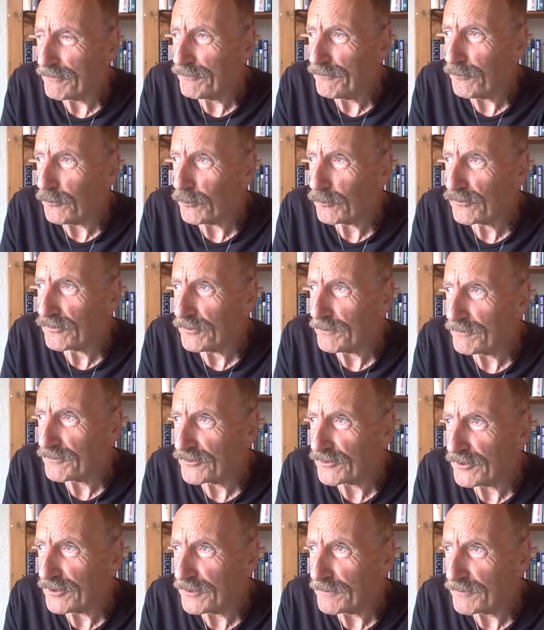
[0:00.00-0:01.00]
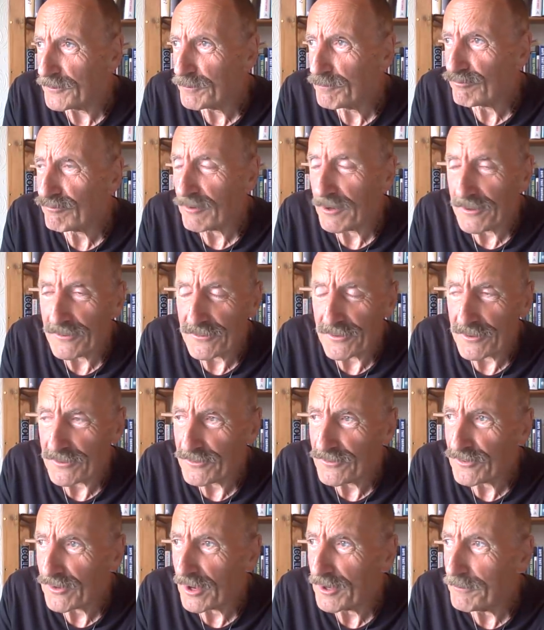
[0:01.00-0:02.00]
fulsome terms, praising
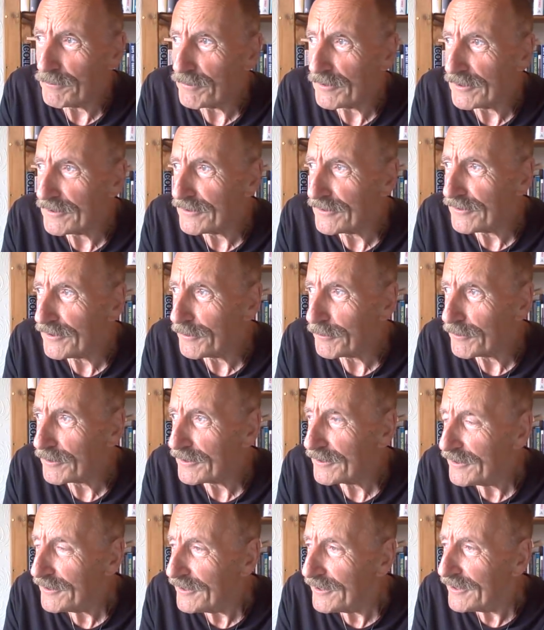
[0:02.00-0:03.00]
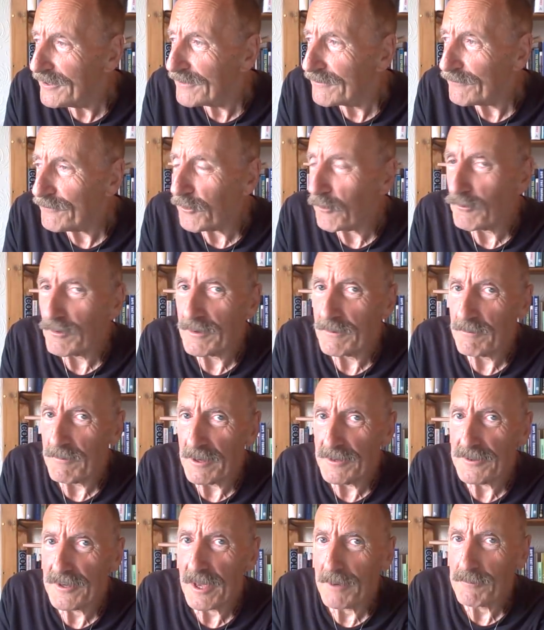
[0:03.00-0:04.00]
Chamberlain. They were very
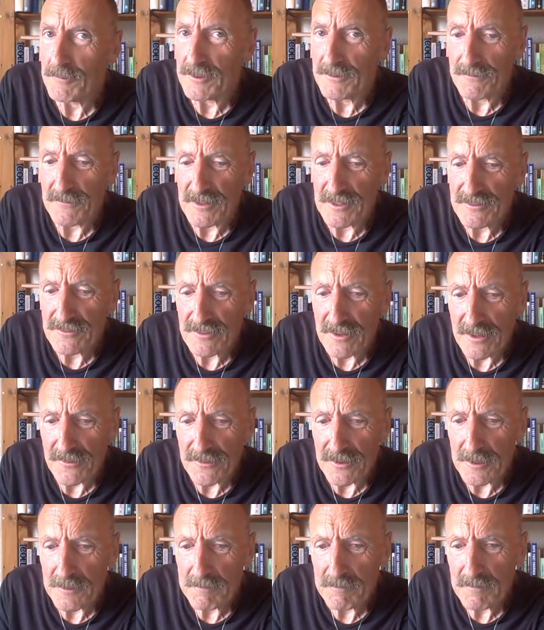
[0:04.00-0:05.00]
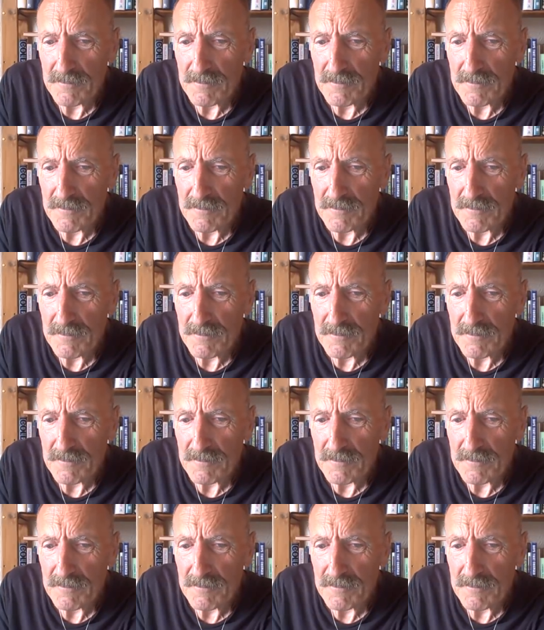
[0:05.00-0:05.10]
enamoured of each other.